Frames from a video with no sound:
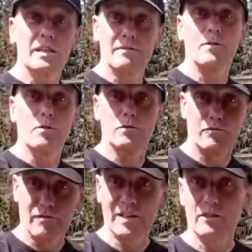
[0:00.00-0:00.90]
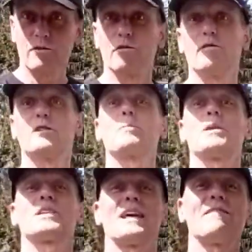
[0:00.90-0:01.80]
give the horse reassurance,
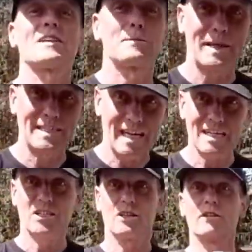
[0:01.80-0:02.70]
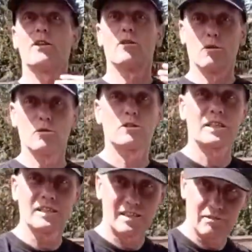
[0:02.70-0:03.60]
plus our expectation that the horse
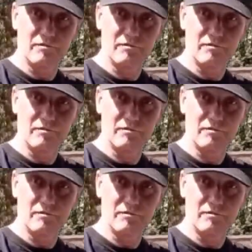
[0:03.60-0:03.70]
can still